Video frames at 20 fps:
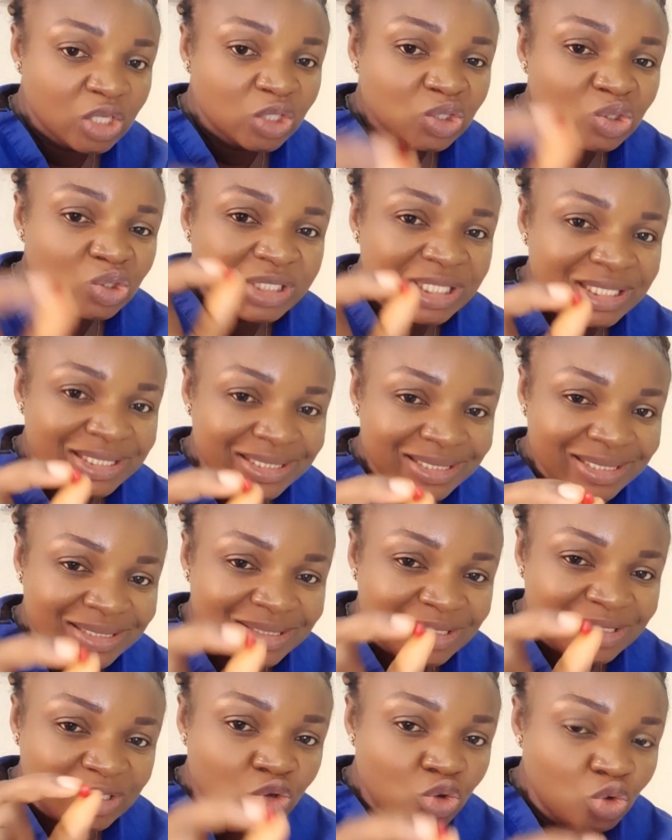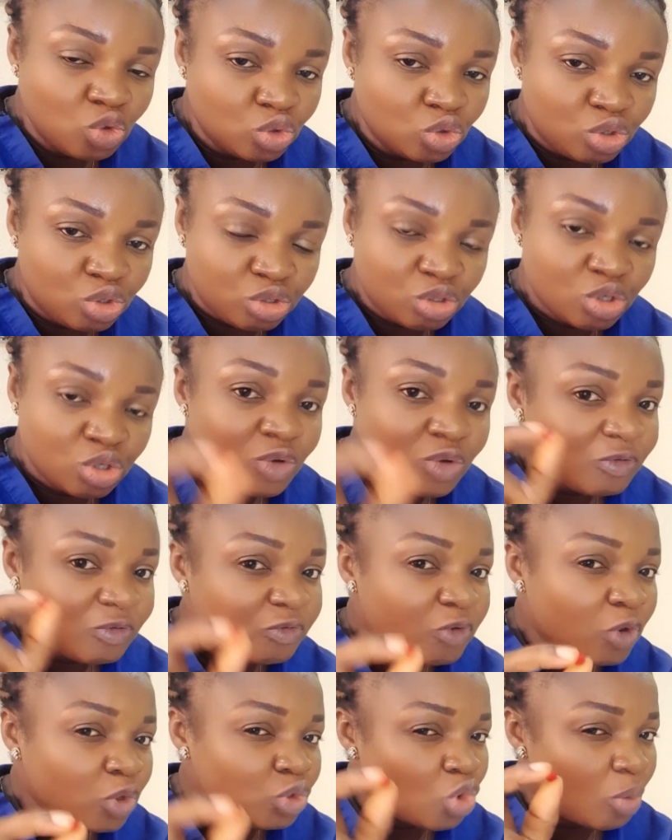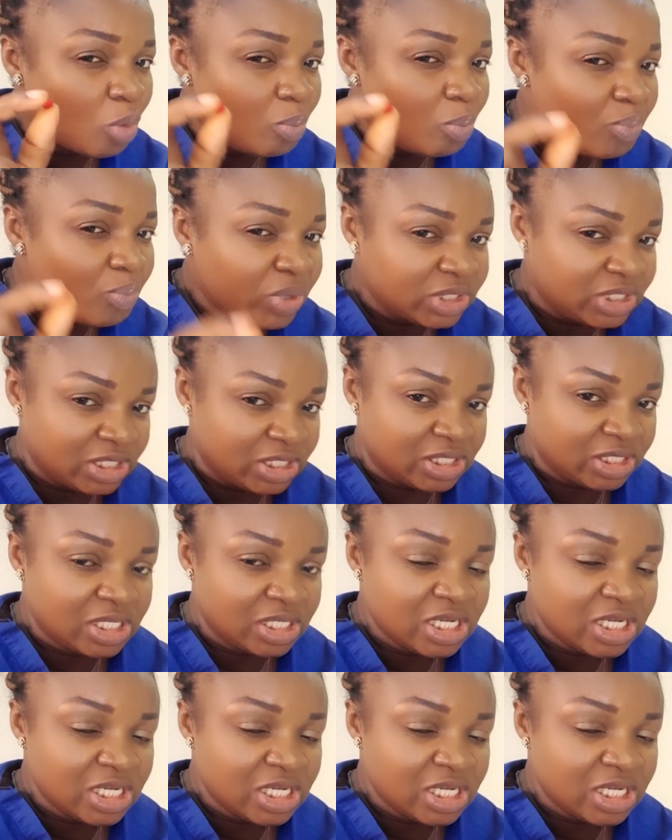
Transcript: So this is good for your body.